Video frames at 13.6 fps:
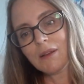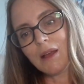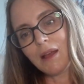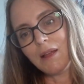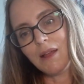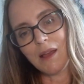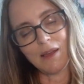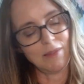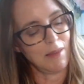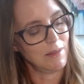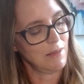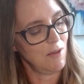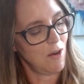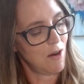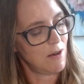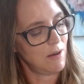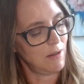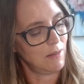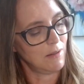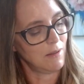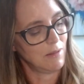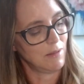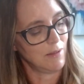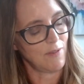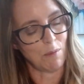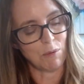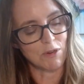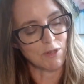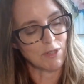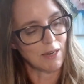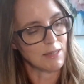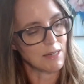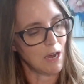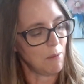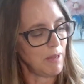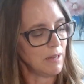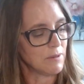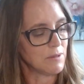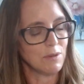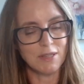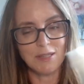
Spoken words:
I think the yarn and the fiber is going to tell me. So this